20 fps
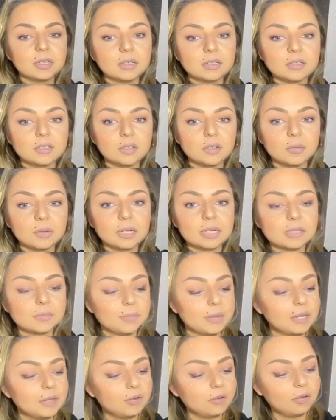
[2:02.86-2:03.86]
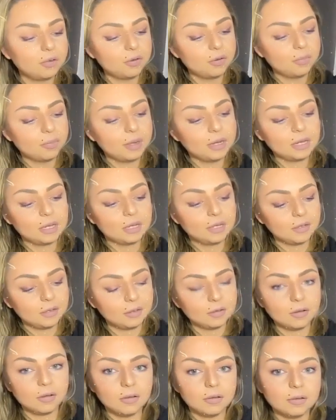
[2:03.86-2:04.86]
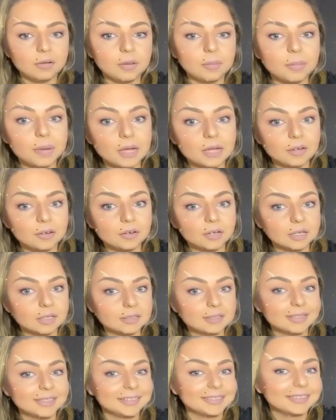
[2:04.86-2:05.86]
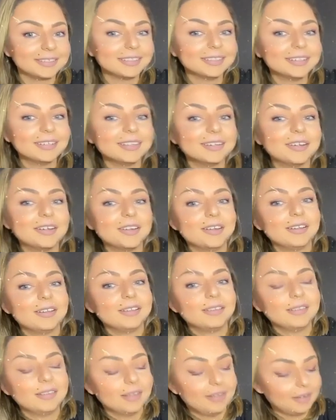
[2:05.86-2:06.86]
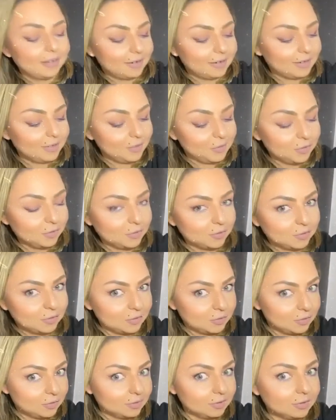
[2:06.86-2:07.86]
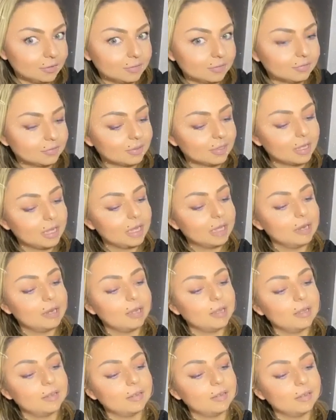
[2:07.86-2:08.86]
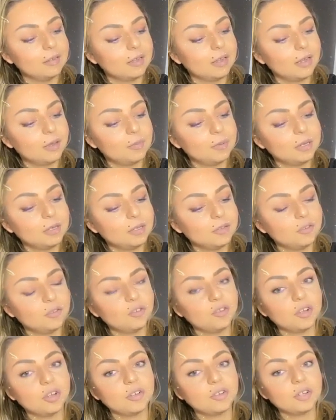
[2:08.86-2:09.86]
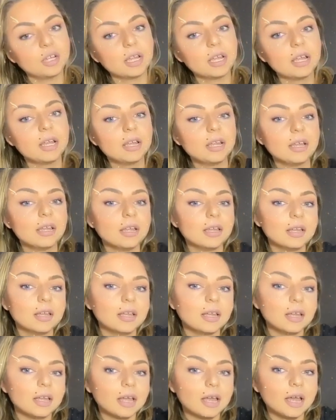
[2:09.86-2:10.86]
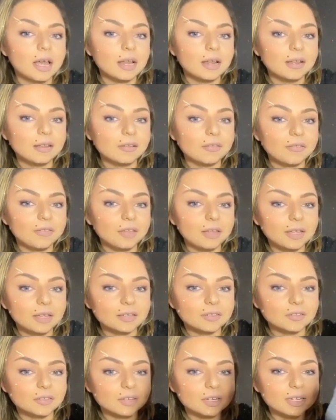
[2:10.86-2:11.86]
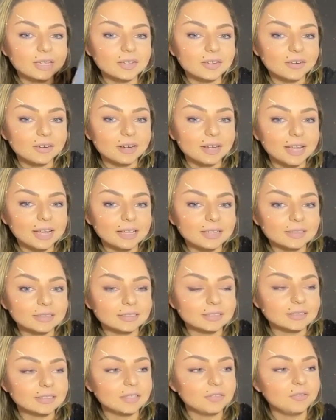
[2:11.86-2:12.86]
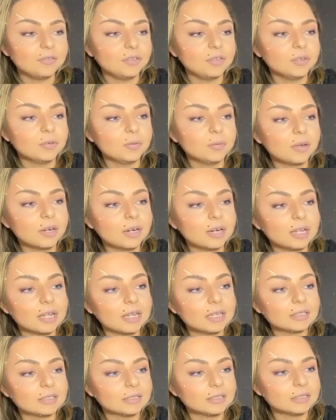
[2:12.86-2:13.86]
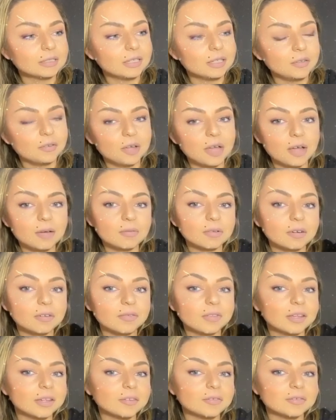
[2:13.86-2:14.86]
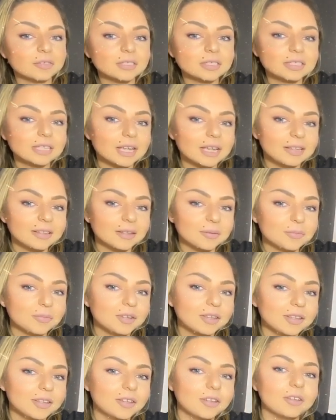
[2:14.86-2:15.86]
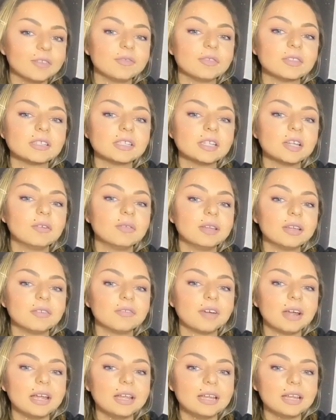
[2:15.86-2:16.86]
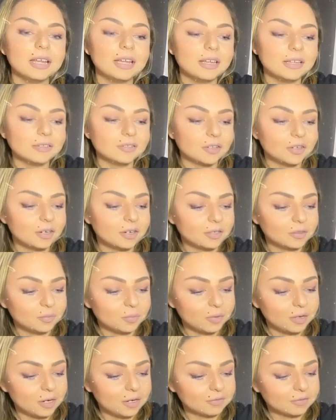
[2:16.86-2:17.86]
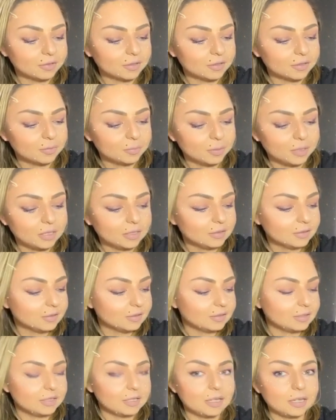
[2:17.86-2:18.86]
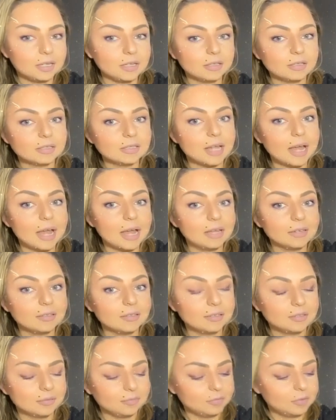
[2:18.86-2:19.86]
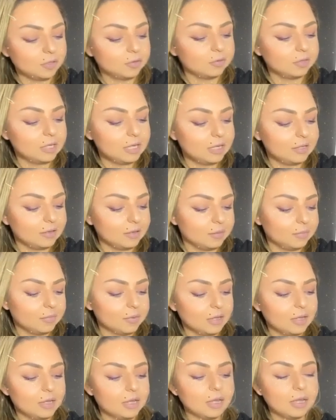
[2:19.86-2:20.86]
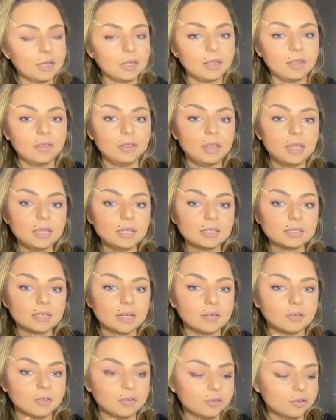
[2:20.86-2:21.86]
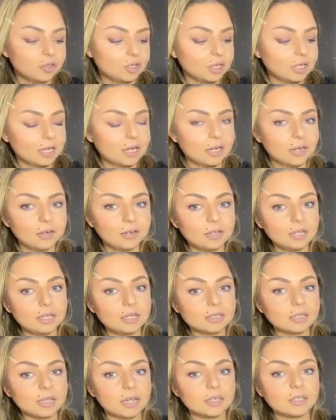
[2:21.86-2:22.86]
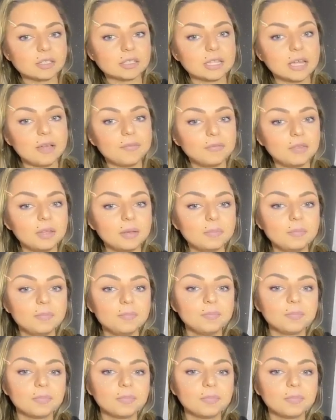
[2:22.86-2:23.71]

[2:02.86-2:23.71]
you can spend all your money on the batteries that I used to do, and then I went into charging. A little thing to clean your lens. If you wear glasses and you have one of those, take them with you. If it's snowing, raining, dirt, whatever, wind, sea, sand, you'll need them. These, I don't usually carry these, I just have them.